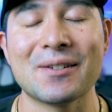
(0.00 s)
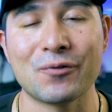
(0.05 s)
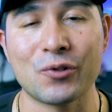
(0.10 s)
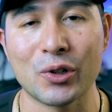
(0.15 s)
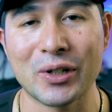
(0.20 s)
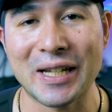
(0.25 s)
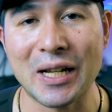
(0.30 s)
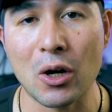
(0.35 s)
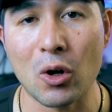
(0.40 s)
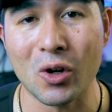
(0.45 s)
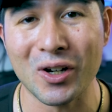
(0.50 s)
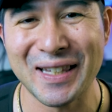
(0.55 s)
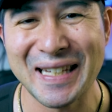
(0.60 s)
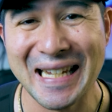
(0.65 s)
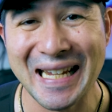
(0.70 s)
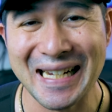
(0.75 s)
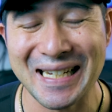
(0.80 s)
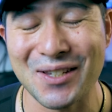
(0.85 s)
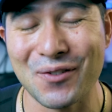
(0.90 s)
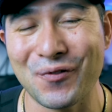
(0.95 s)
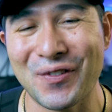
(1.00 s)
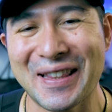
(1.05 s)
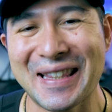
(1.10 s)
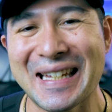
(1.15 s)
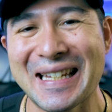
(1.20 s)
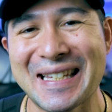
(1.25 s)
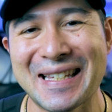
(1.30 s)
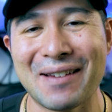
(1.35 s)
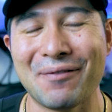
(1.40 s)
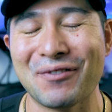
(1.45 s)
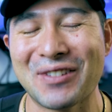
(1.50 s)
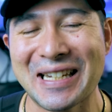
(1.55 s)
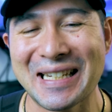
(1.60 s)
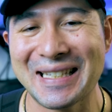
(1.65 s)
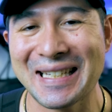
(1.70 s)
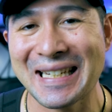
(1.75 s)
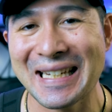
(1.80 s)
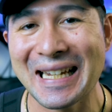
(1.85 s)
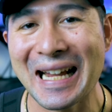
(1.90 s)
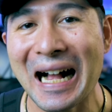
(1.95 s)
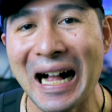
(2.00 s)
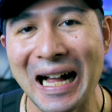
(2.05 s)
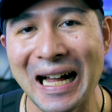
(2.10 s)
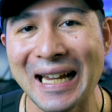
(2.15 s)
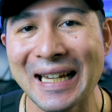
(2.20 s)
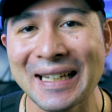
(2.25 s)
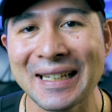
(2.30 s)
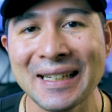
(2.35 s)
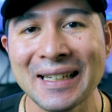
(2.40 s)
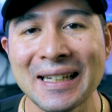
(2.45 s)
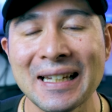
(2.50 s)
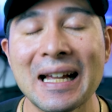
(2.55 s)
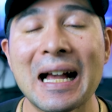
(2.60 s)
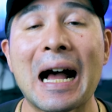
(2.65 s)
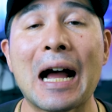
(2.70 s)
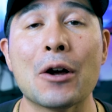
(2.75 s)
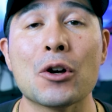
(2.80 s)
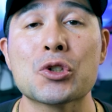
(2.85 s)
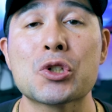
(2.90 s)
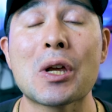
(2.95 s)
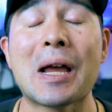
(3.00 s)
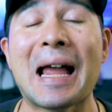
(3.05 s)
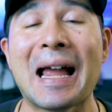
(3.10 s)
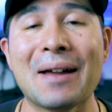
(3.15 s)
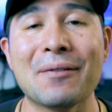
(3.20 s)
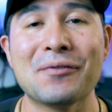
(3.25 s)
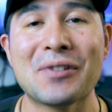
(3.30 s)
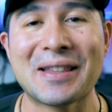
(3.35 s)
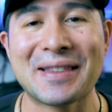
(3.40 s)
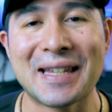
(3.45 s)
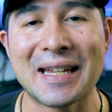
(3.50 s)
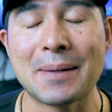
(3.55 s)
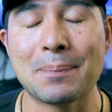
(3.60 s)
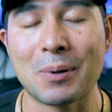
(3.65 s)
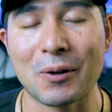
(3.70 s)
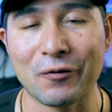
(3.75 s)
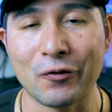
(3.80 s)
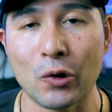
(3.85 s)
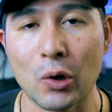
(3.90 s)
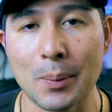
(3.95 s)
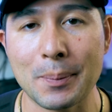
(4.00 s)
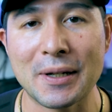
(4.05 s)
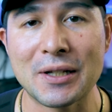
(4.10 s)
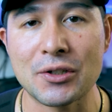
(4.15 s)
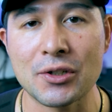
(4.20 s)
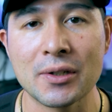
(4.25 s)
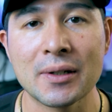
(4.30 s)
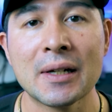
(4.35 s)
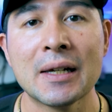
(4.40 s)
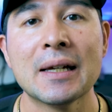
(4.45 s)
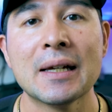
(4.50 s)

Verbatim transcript: for the RTX 5070 Ti, I also have the performance.